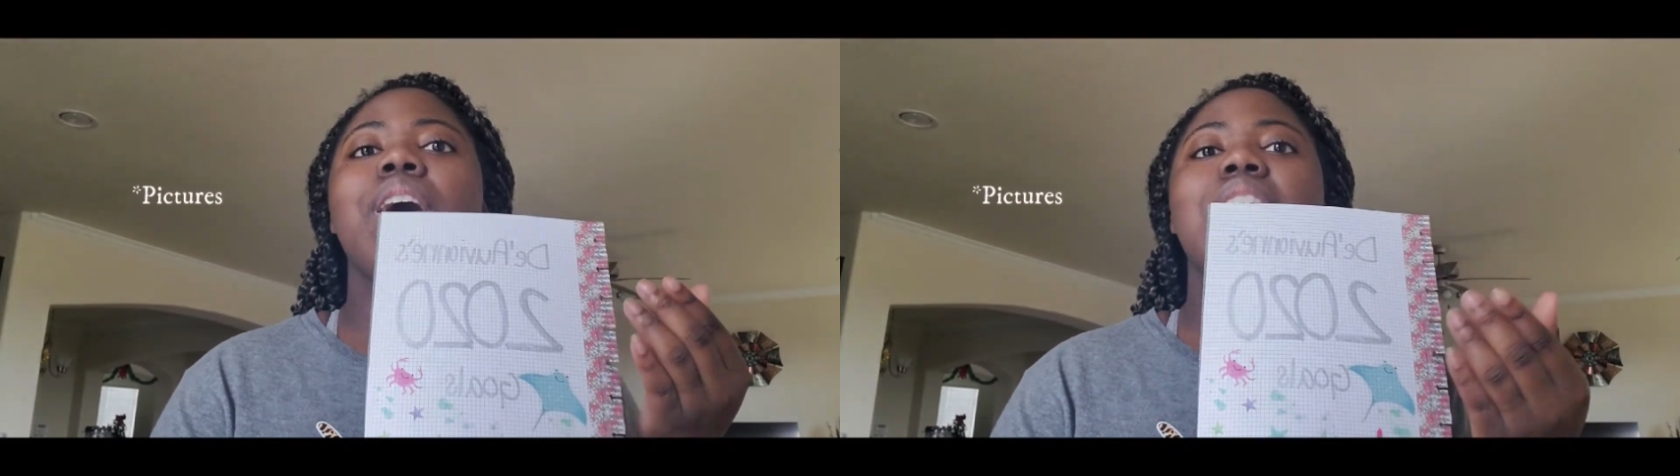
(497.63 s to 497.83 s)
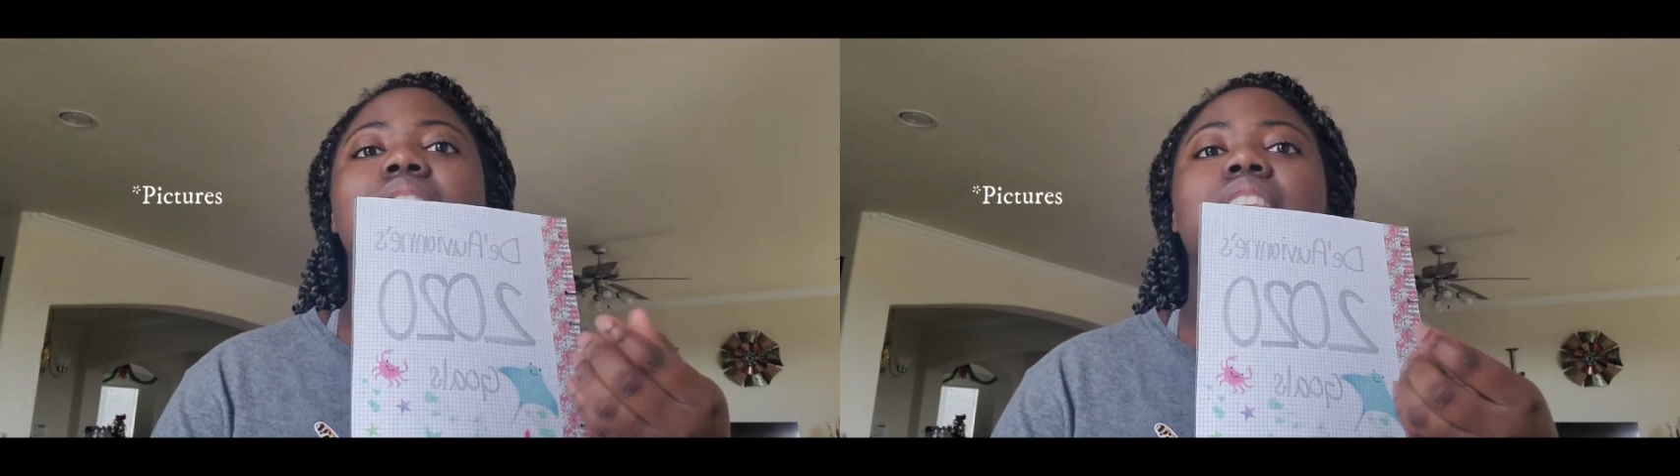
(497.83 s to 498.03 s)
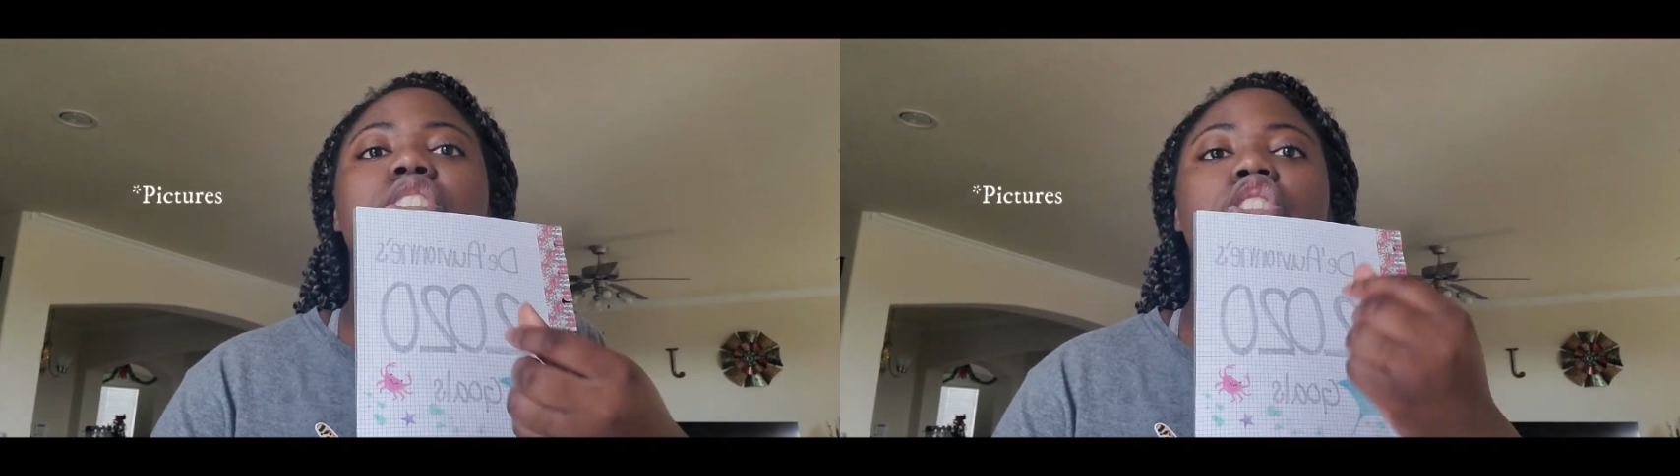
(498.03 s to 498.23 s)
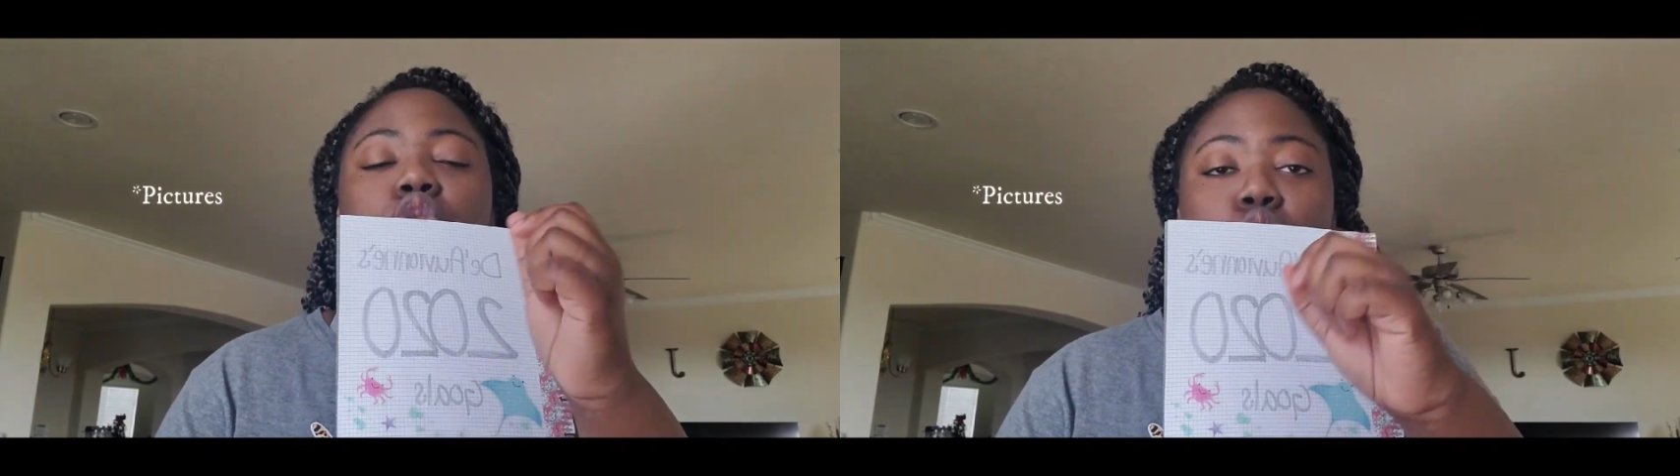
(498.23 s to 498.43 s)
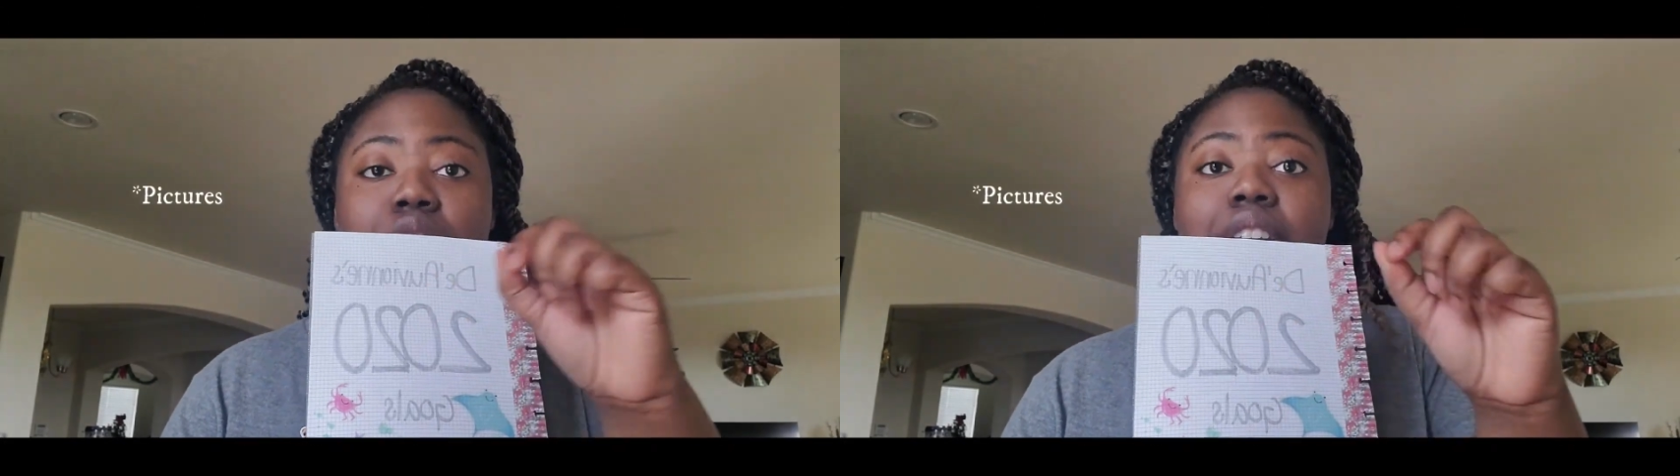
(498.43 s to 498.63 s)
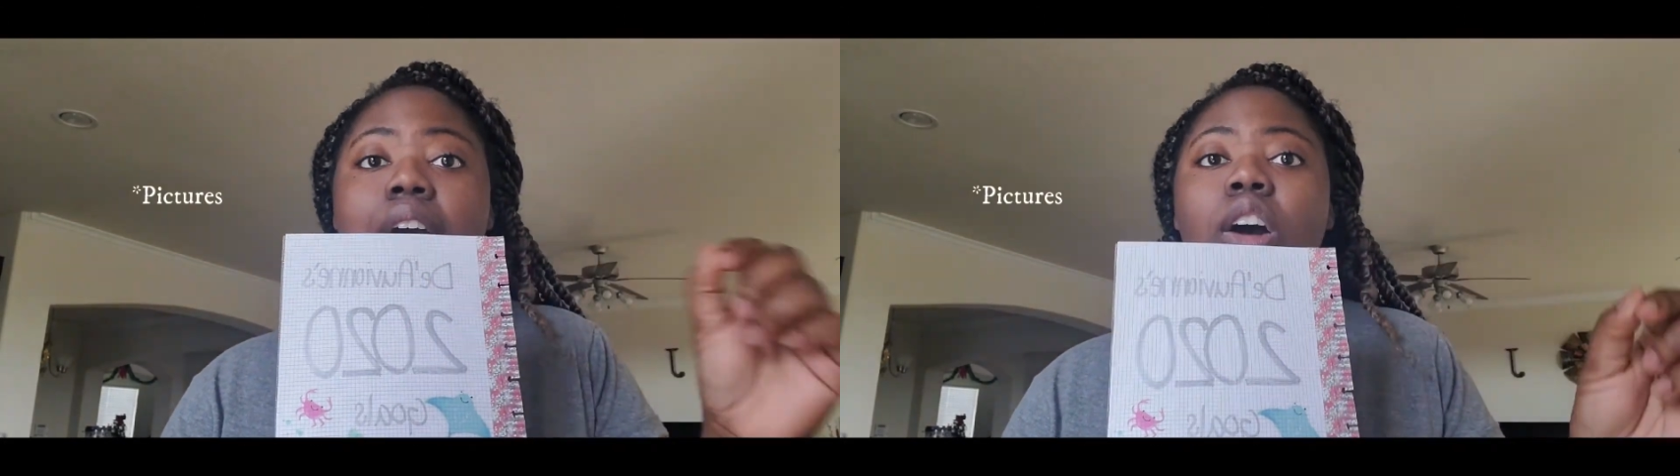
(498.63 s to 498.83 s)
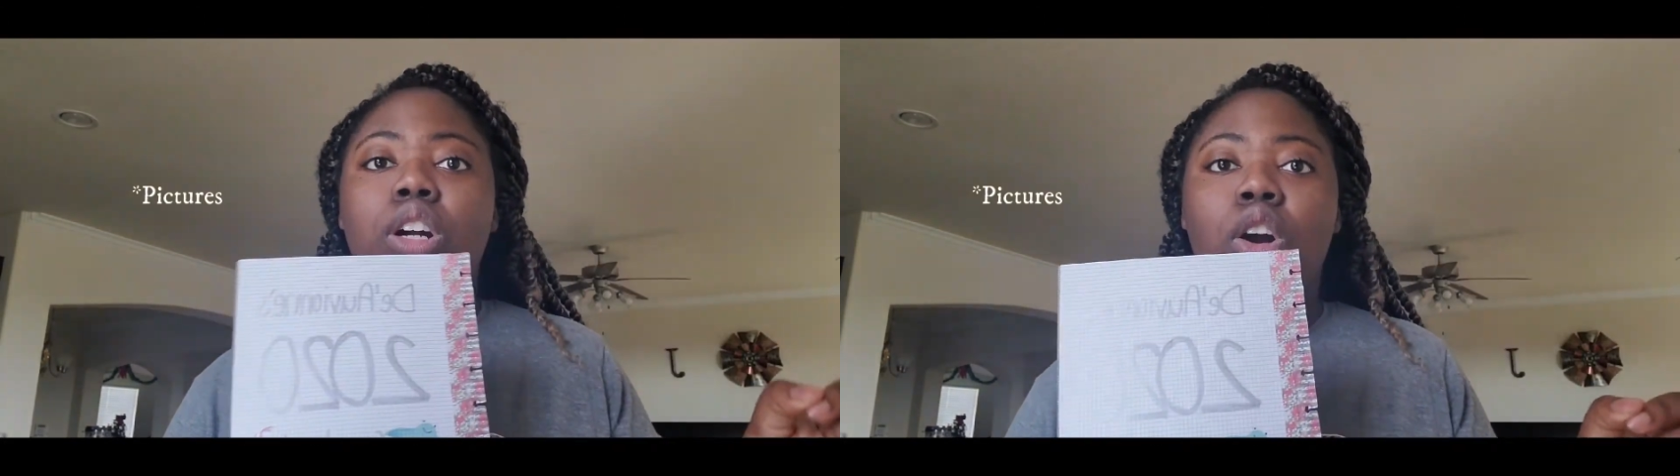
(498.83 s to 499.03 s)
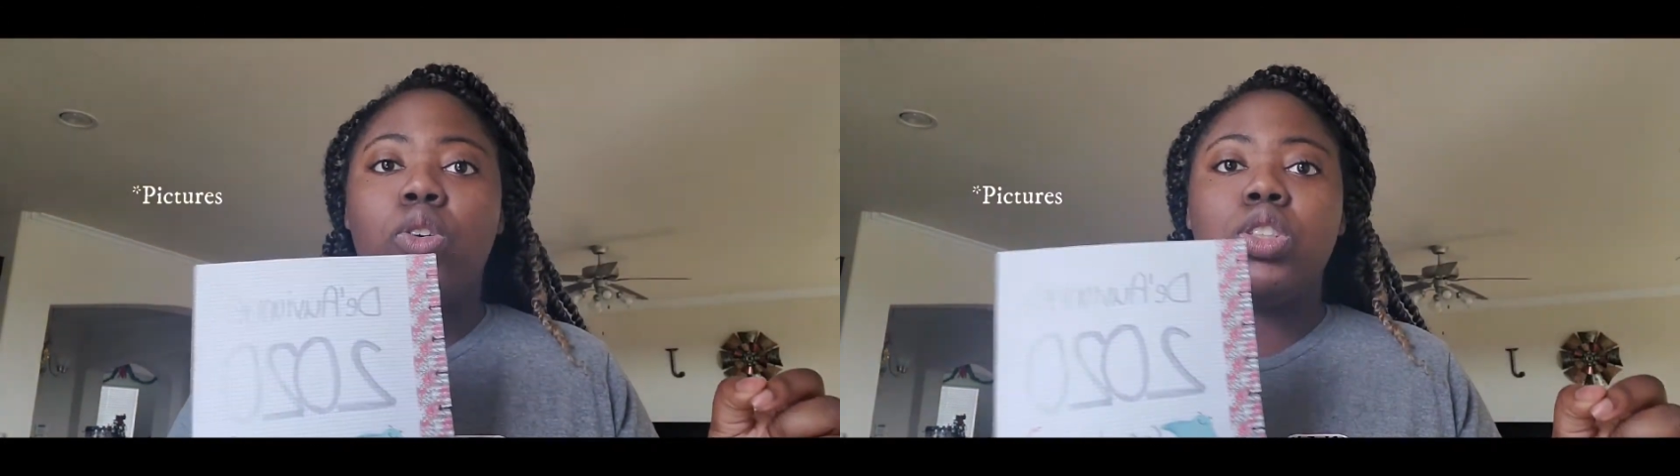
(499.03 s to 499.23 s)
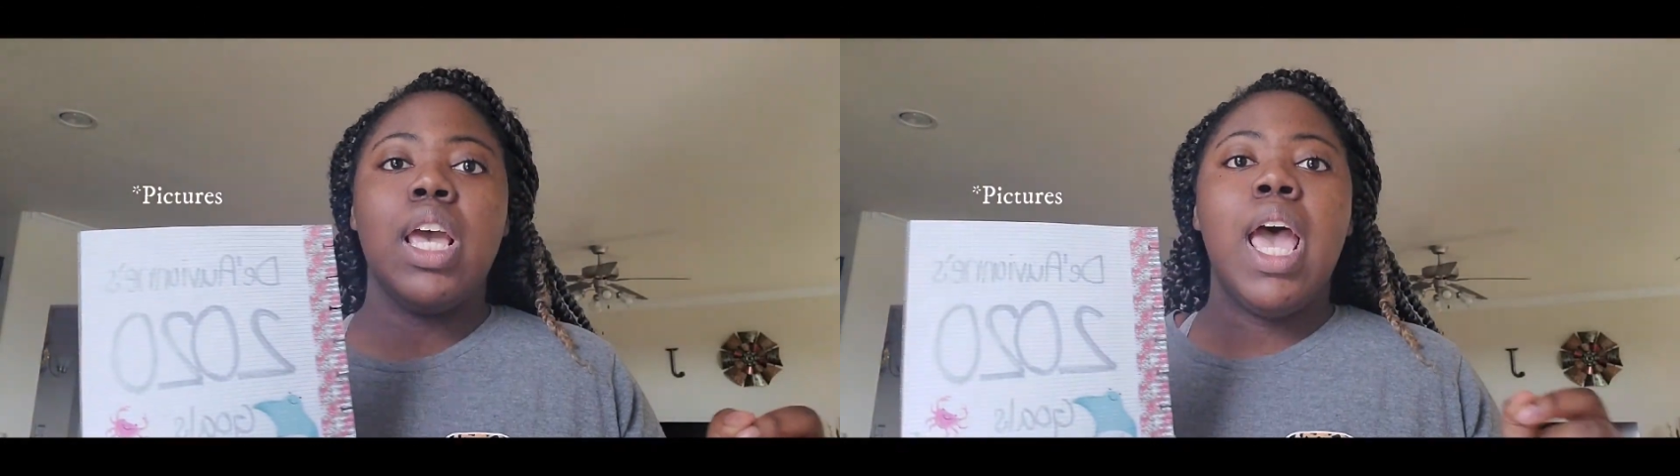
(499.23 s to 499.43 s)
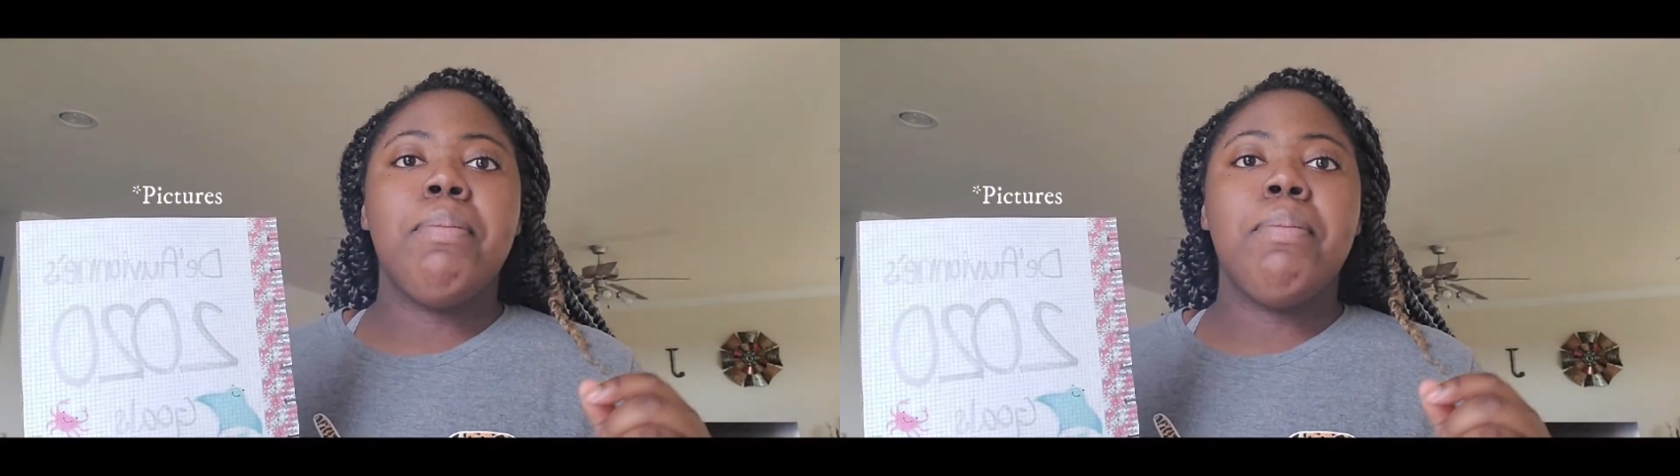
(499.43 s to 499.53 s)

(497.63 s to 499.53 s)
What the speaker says: as written out goals.